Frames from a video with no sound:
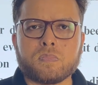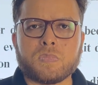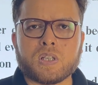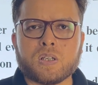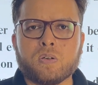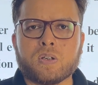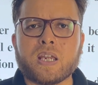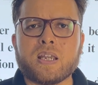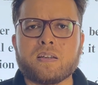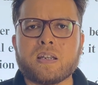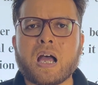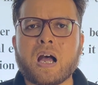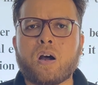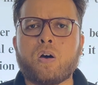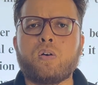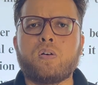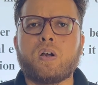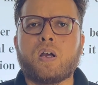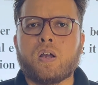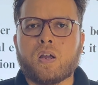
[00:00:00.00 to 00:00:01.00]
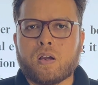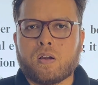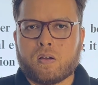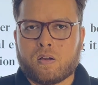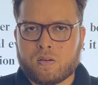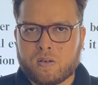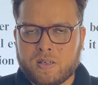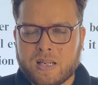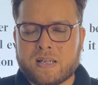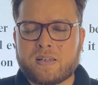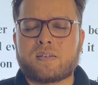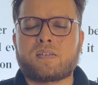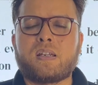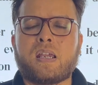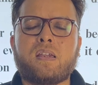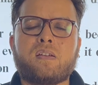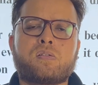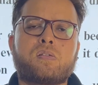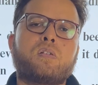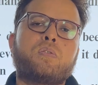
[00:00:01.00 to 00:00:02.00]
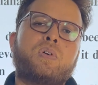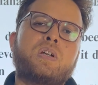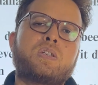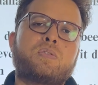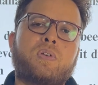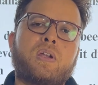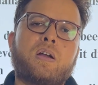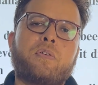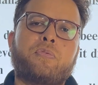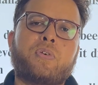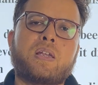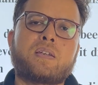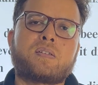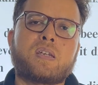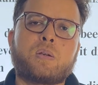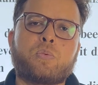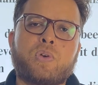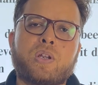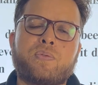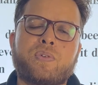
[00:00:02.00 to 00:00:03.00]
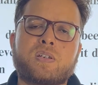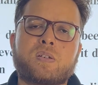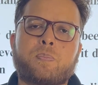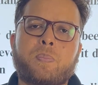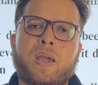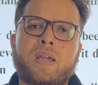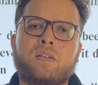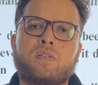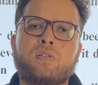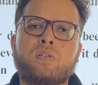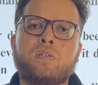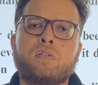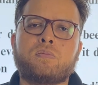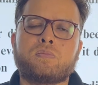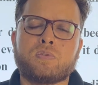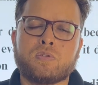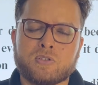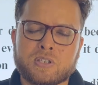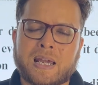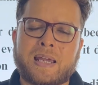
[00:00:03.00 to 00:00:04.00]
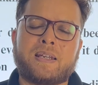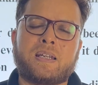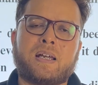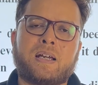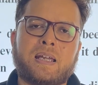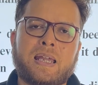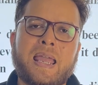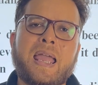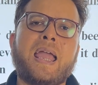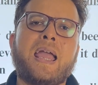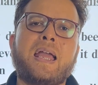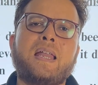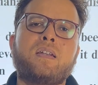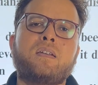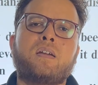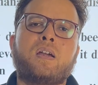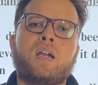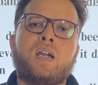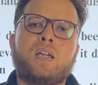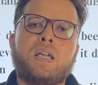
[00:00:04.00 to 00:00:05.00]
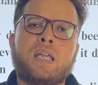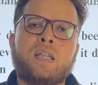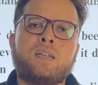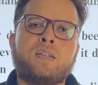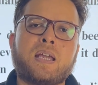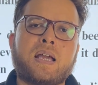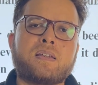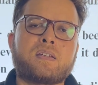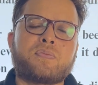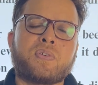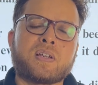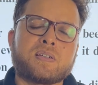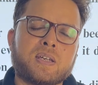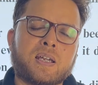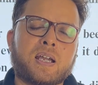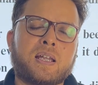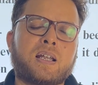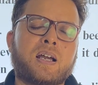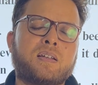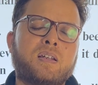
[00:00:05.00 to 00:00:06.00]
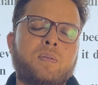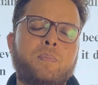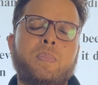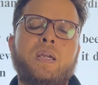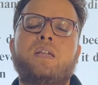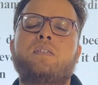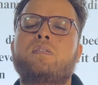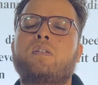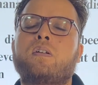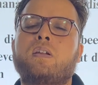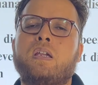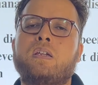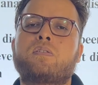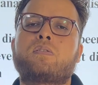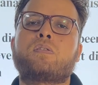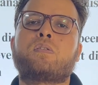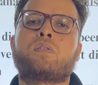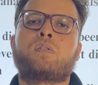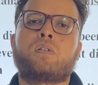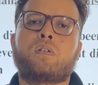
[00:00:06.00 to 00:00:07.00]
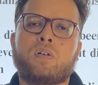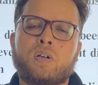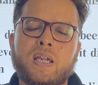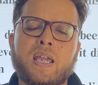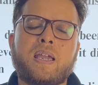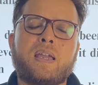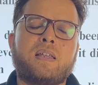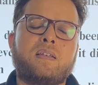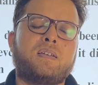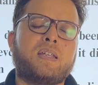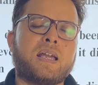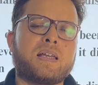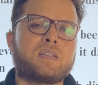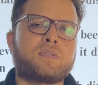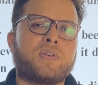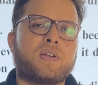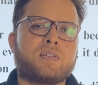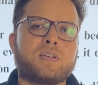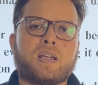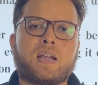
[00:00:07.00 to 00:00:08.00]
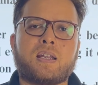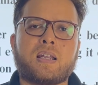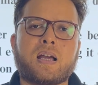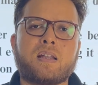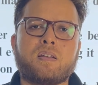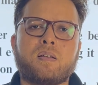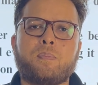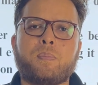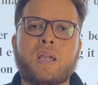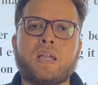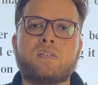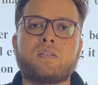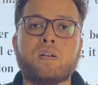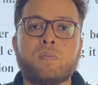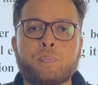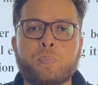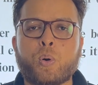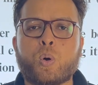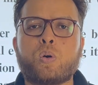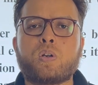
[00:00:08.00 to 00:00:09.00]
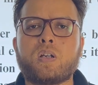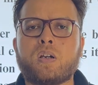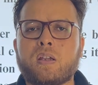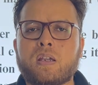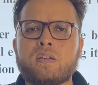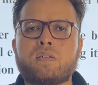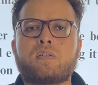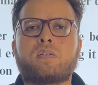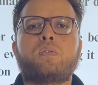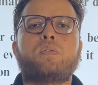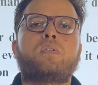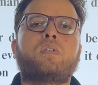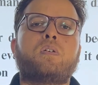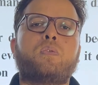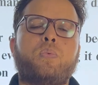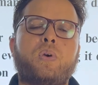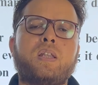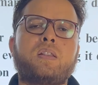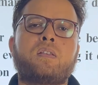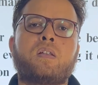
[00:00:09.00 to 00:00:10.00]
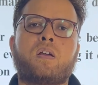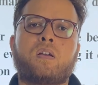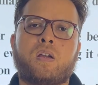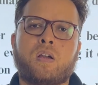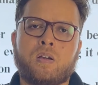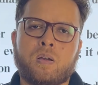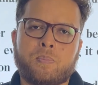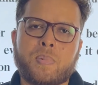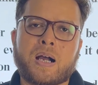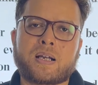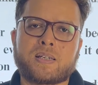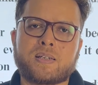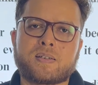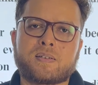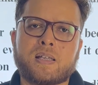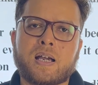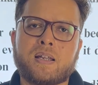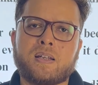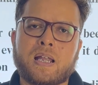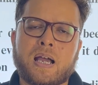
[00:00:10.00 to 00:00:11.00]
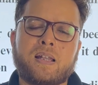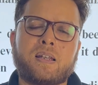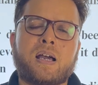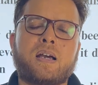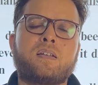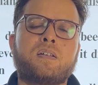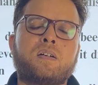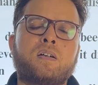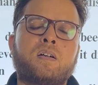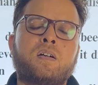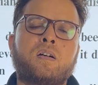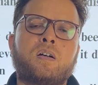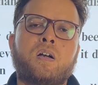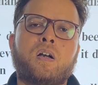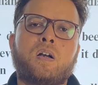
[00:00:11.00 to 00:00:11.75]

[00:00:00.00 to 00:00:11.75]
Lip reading: Okay, now that is the issue which we are facing with respect to China. And India is facing another major issue. Okay, India is facing another major border issue with Pakistan, another